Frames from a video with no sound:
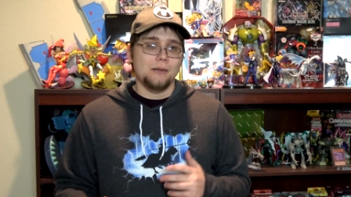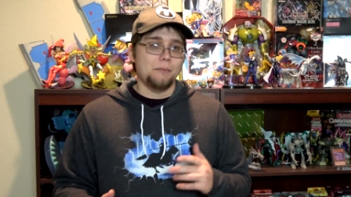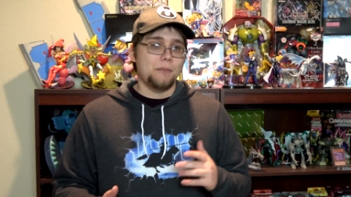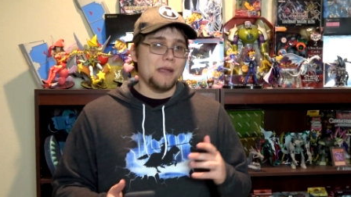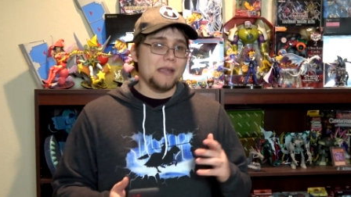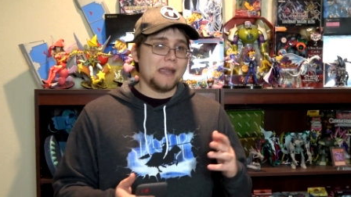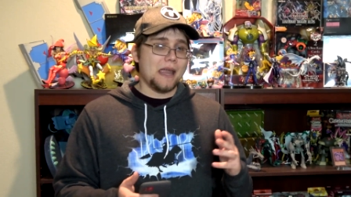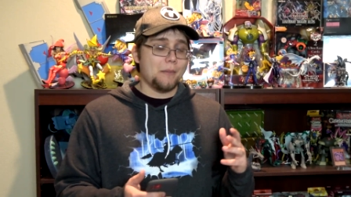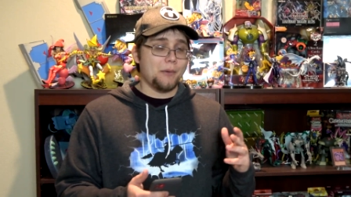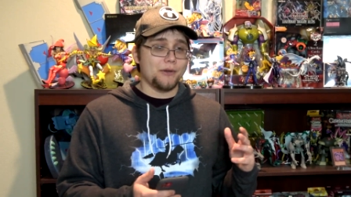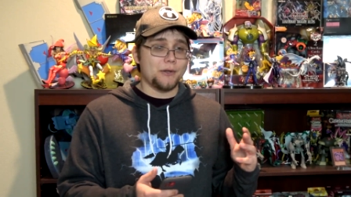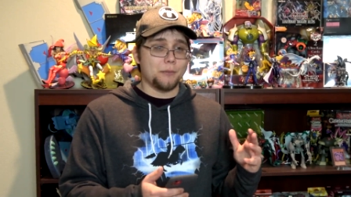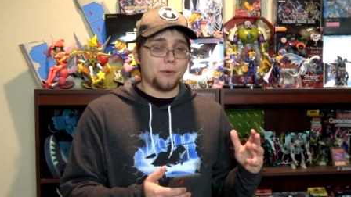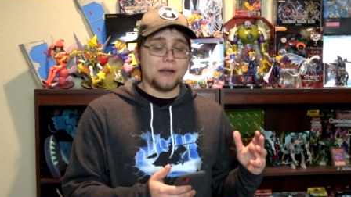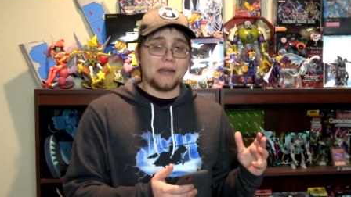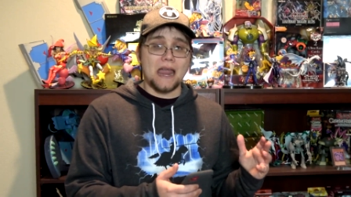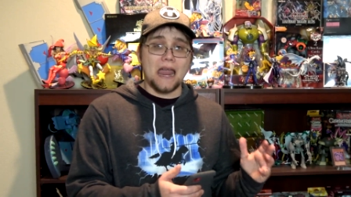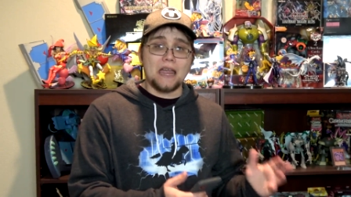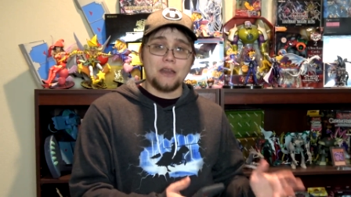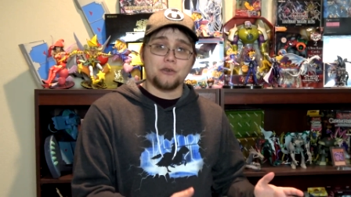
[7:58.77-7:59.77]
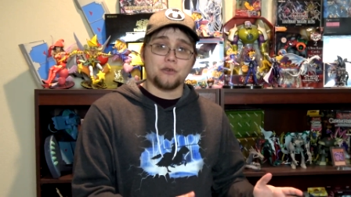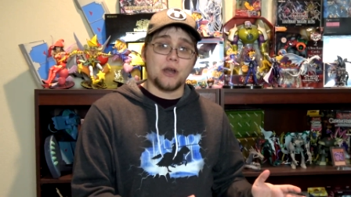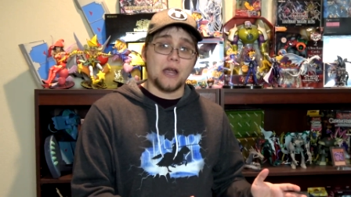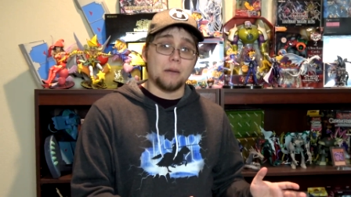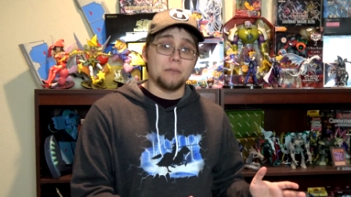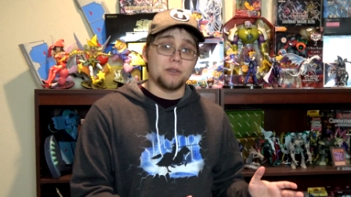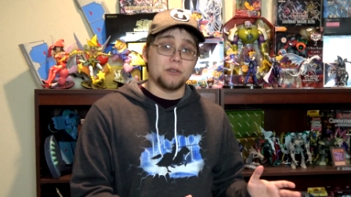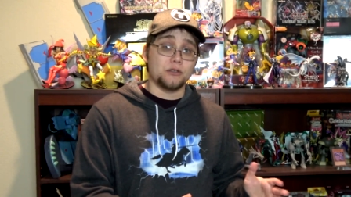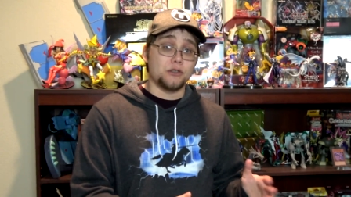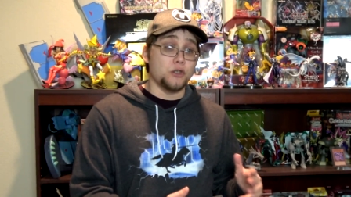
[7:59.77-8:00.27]
Being able to bring hand
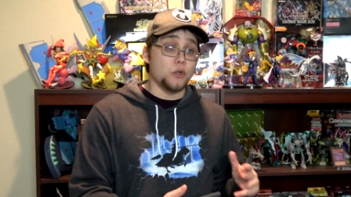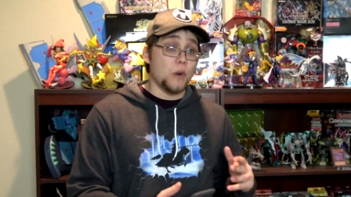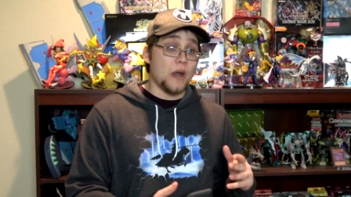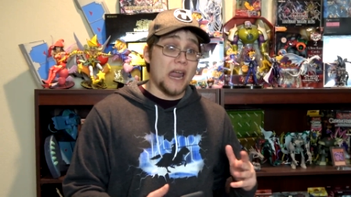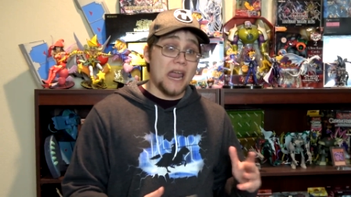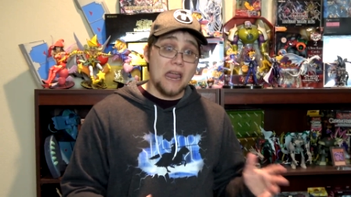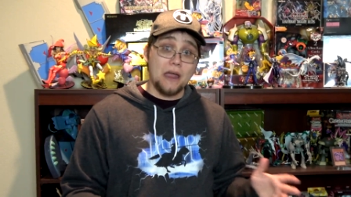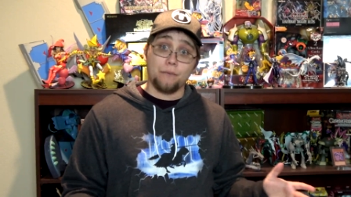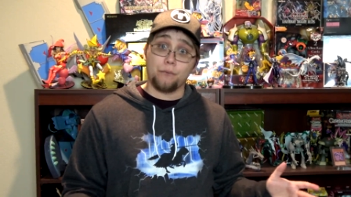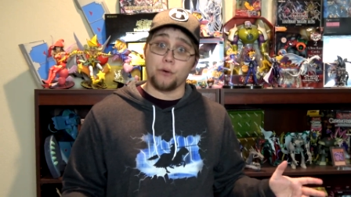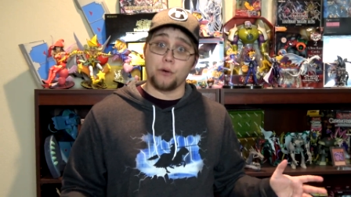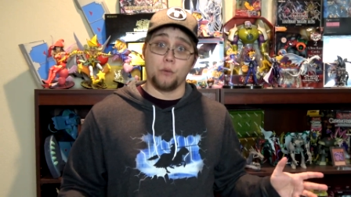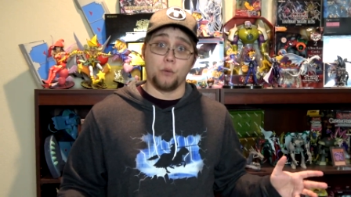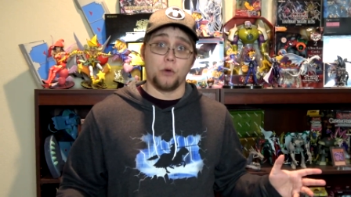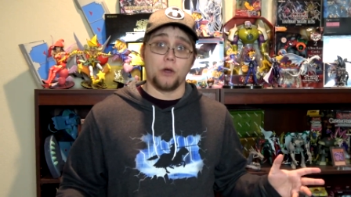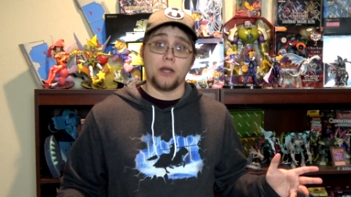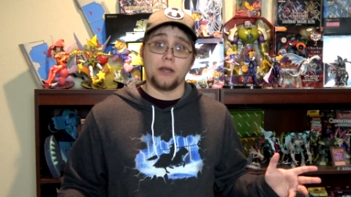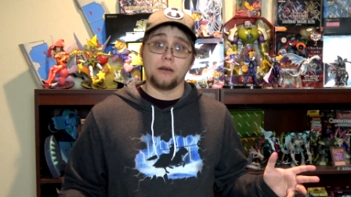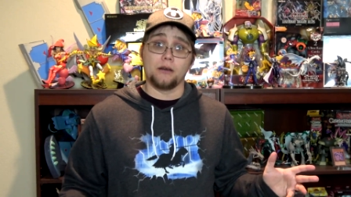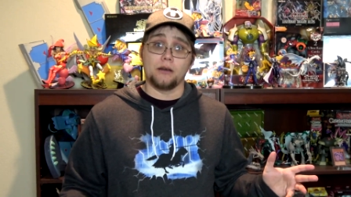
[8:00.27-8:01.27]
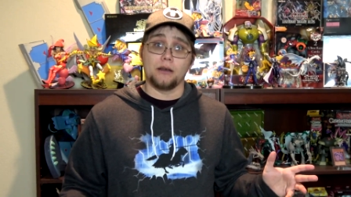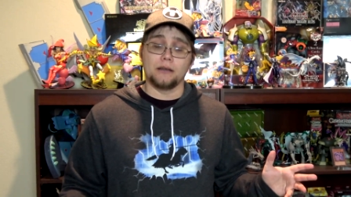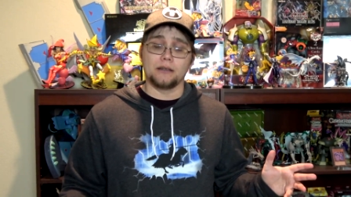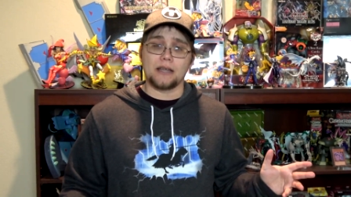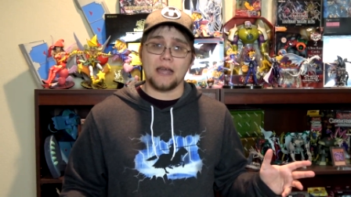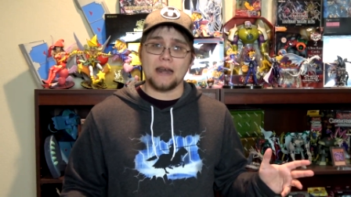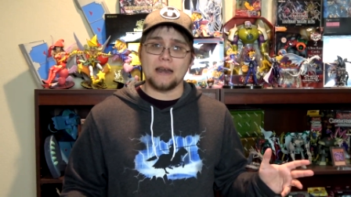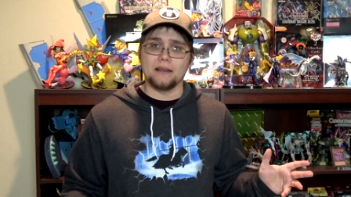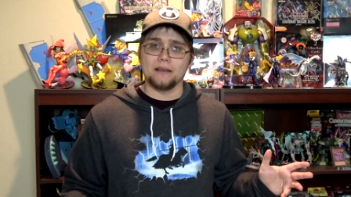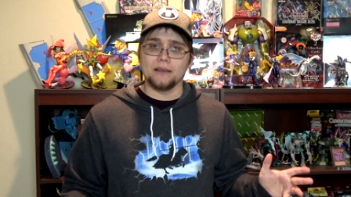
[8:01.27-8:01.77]
traps to everyone
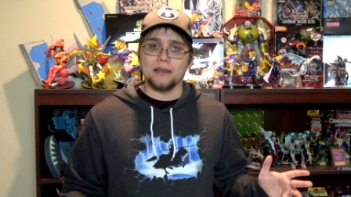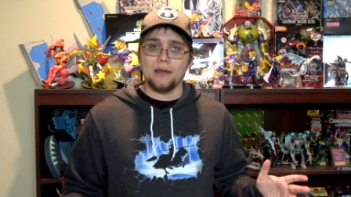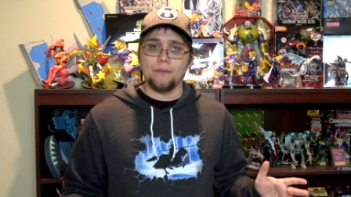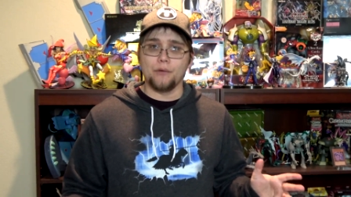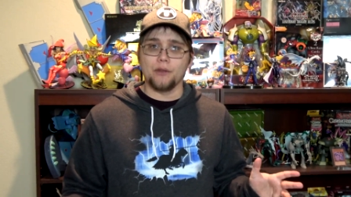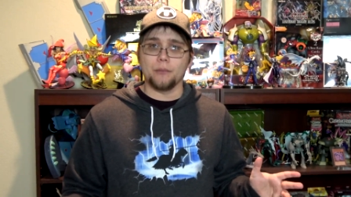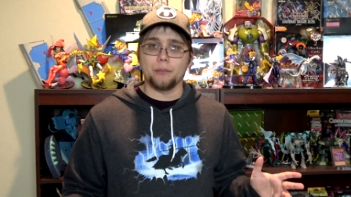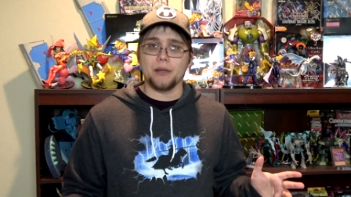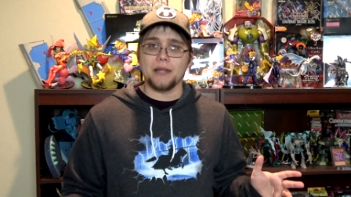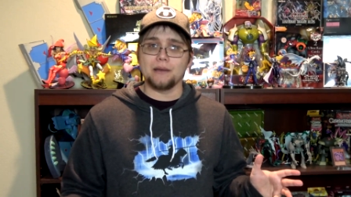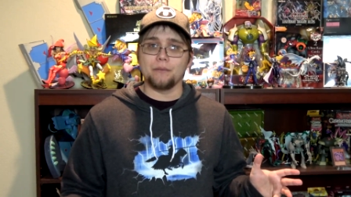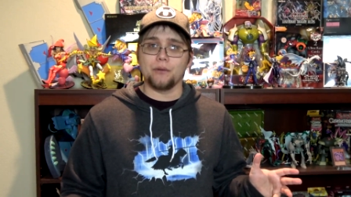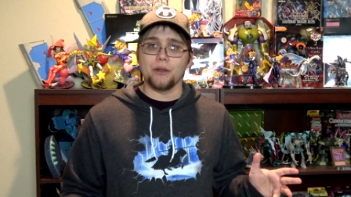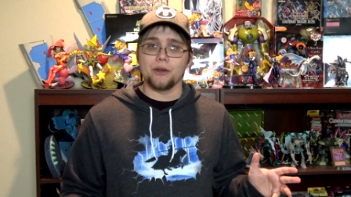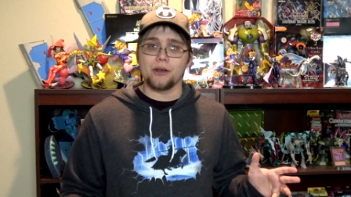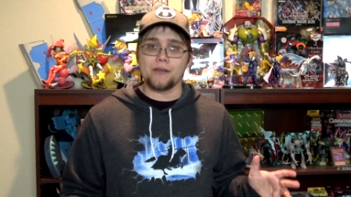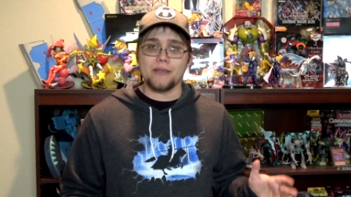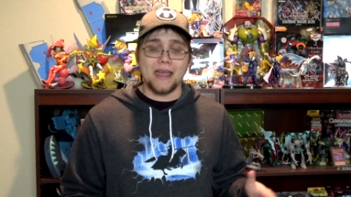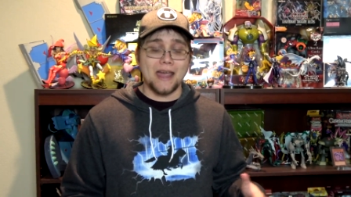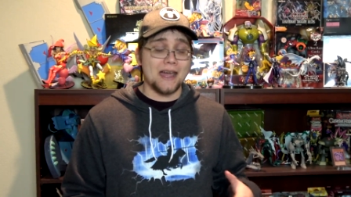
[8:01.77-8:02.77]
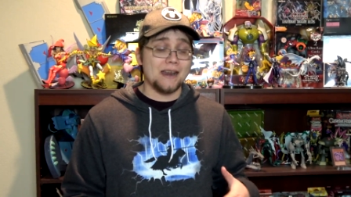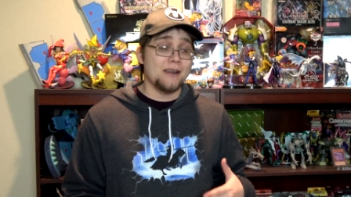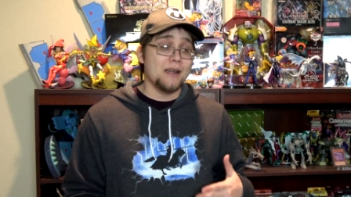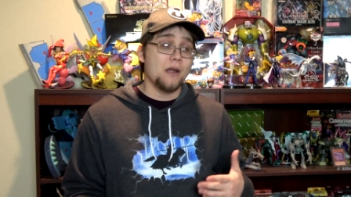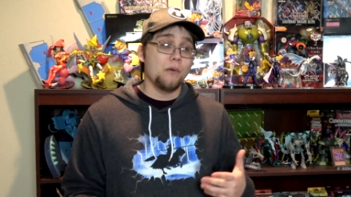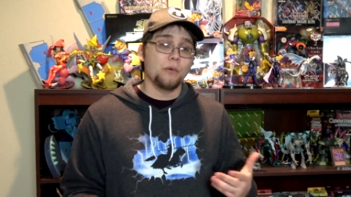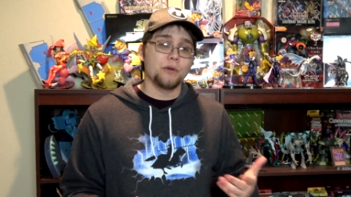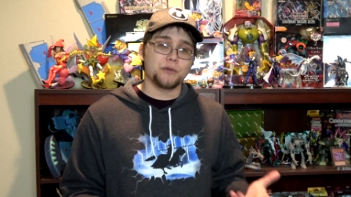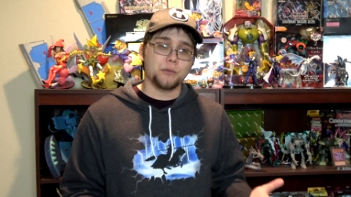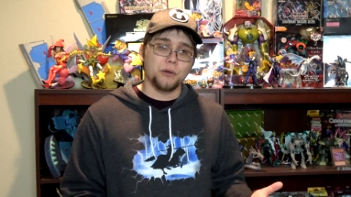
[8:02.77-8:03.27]
and kind of level the playing field on that
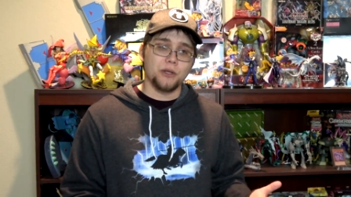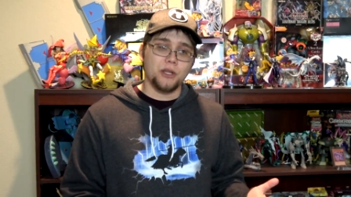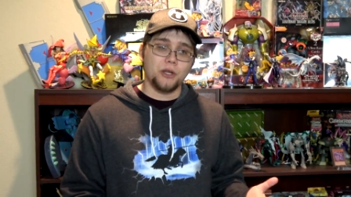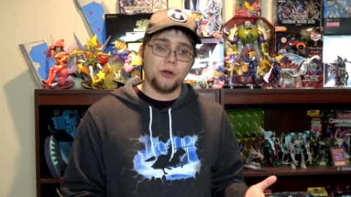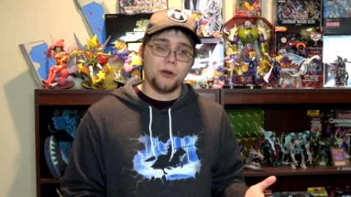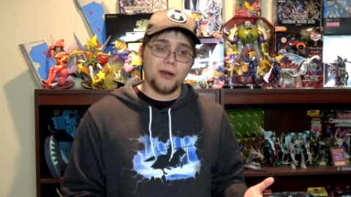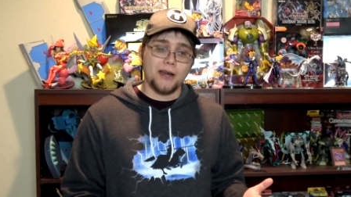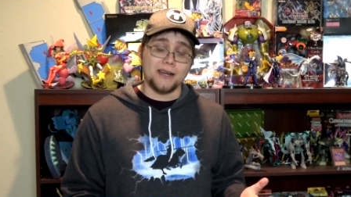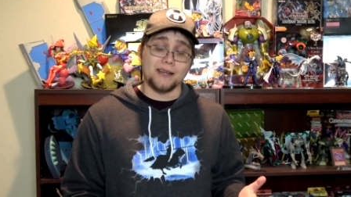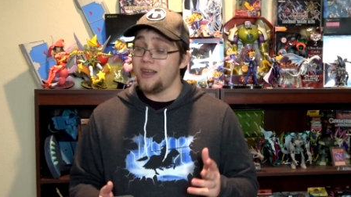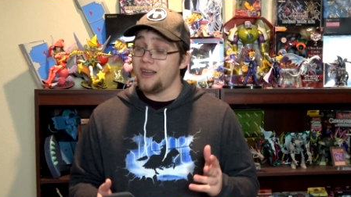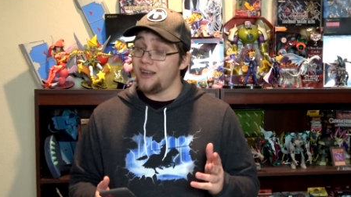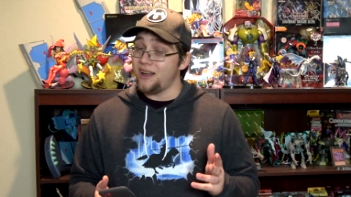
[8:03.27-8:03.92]
was really great.